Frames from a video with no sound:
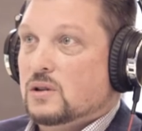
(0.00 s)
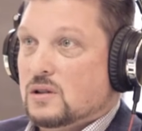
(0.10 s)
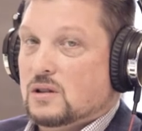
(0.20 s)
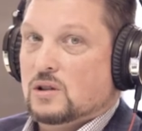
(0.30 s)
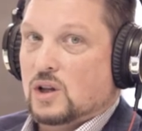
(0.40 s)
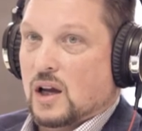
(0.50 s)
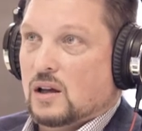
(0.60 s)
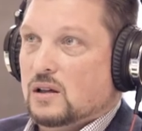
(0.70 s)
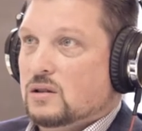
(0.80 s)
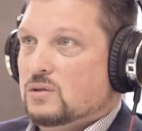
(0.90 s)
This is a
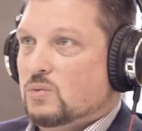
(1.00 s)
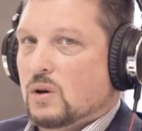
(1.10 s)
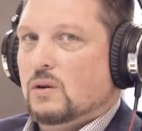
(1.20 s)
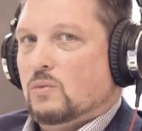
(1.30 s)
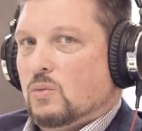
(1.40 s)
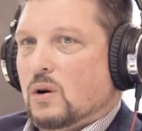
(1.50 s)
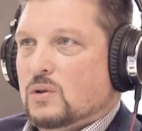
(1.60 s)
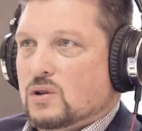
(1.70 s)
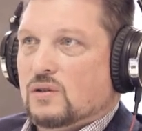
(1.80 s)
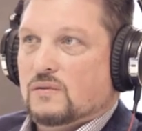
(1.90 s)
challenge. What, what
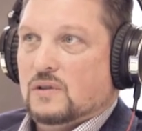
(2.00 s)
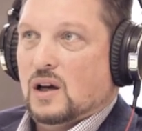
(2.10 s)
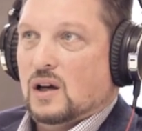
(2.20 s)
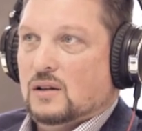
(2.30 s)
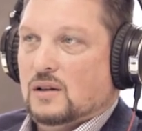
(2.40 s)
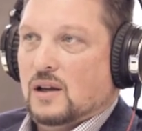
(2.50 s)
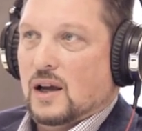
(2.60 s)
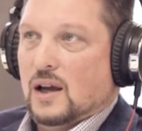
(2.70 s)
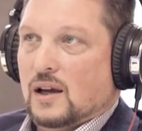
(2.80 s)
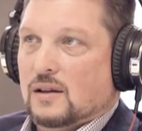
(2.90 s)
would you have done?
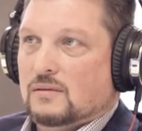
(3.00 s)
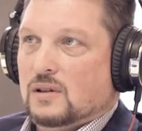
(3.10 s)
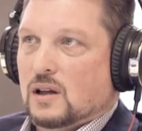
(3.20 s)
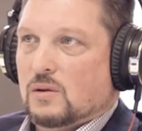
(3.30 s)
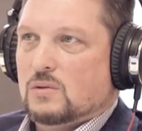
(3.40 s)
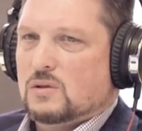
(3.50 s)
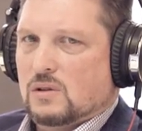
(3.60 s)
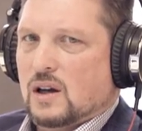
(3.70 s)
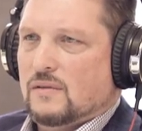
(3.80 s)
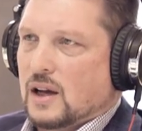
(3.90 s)
And yeah. you know, it was
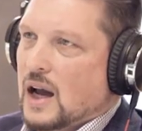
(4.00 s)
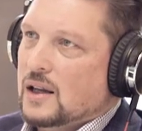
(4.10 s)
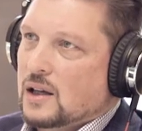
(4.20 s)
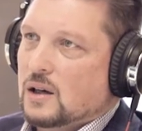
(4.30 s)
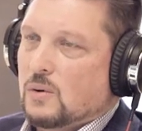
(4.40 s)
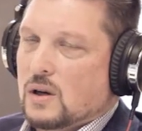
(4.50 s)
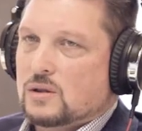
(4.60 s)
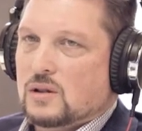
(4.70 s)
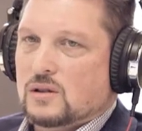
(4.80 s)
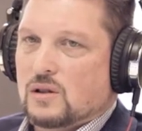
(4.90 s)
kind of a guideline
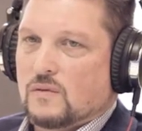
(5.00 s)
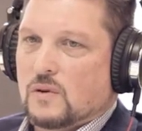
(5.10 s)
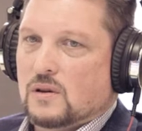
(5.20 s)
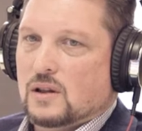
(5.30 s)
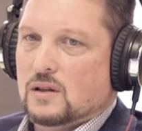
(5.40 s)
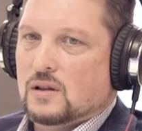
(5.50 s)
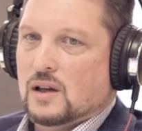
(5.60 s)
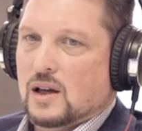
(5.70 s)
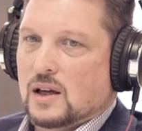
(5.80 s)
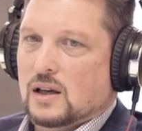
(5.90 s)
question and so forth, and
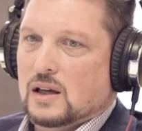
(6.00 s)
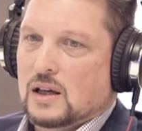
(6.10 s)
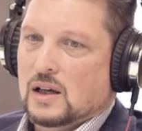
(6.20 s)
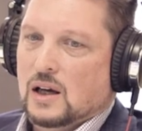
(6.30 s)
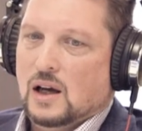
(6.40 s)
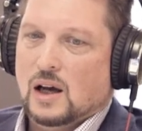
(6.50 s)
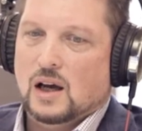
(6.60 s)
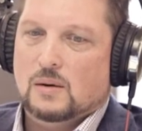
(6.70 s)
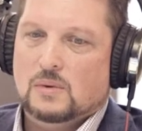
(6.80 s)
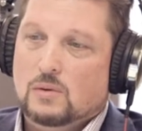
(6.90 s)
and
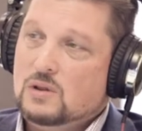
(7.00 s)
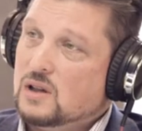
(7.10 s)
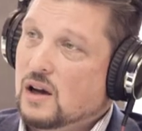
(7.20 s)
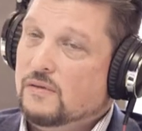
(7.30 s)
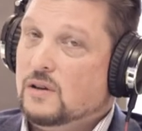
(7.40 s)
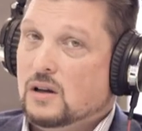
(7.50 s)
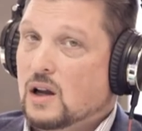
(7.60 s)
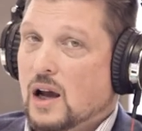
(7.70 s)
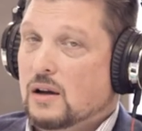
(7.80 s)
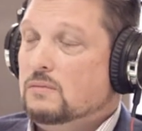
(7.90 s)
um, it was tough,
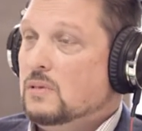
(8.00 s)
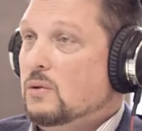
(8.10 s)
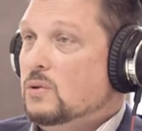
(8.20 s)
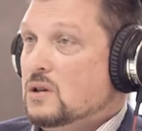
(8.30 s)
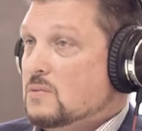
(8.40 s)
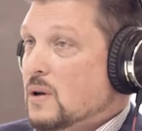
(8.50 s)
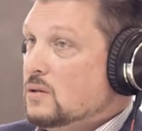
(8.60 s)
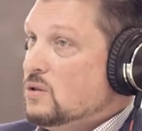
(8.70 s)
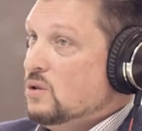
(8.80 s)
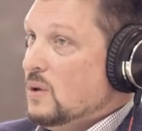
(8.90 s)
and I, I wouldn't
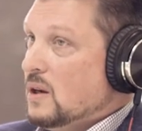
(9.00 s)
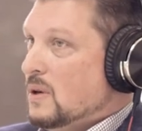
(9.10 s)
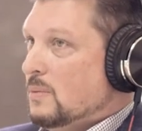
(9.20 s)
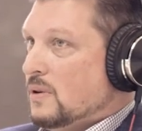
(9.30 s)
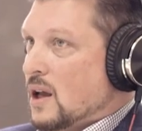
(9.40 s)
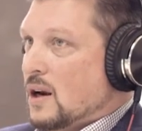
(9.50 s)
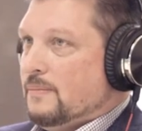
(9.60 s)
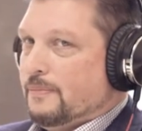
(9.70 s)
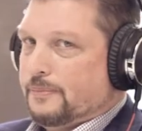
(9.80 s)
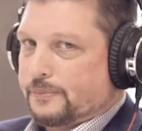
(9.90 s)
expect too many people to get it,